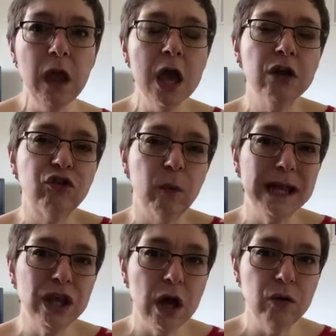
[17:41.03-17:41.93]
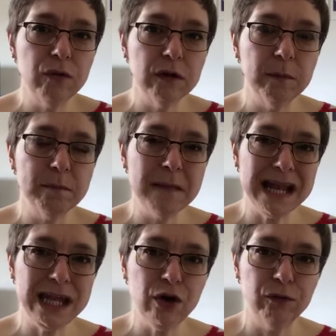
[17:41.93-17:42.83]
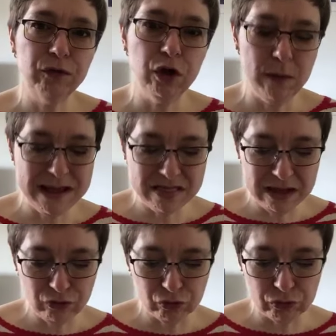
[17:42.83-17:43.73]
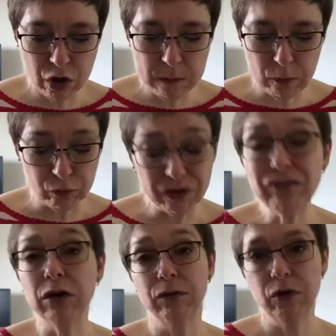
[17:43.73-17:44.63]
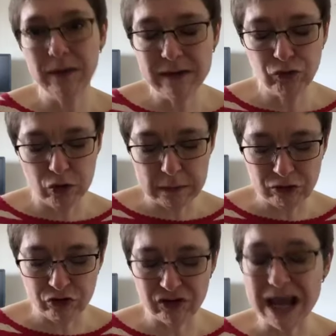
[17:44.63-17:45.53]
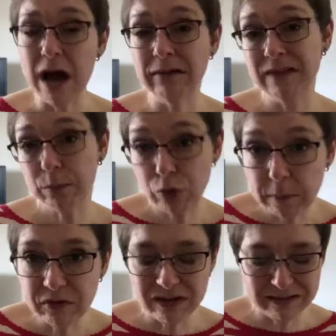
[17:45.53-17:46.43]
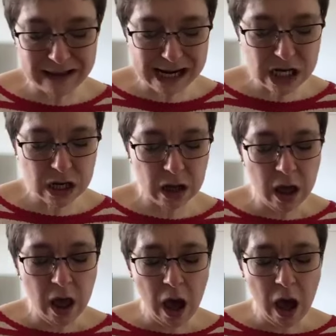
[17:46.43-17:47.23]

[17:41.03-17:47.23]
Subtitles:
So I know that many of you in this group, or several of you in this group I should say, are in the property sector,